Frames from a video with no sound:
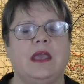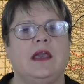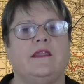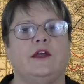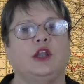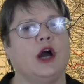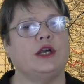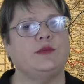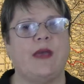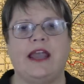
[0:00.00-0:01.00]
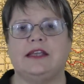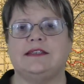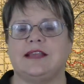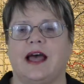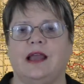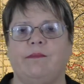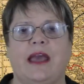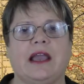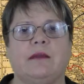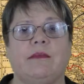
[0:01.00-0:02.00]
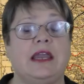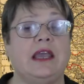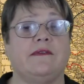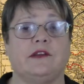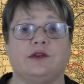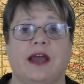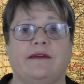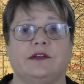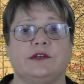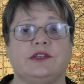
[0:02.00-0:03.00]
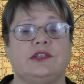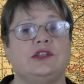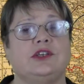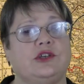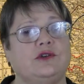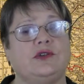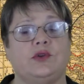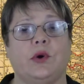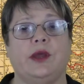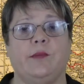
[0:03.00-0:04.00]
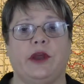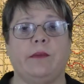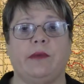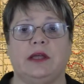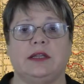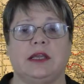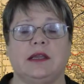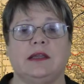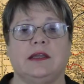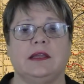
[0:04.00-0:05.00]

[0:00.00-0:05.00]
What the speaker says: The large painted sign beckoned many of the travelers to the two-story brick building.